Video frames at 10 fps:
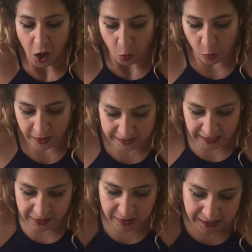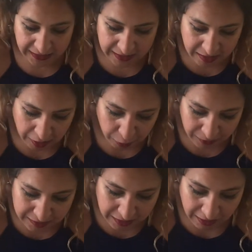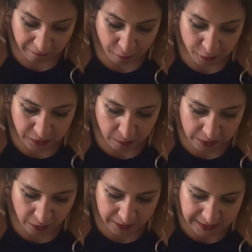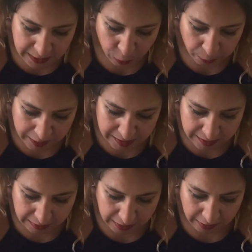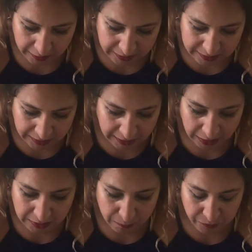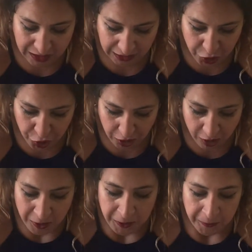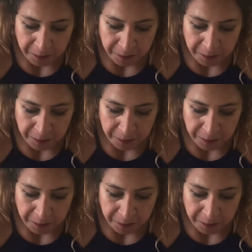What I can see though is that there are some nice little bits in there that I can see, like some texture,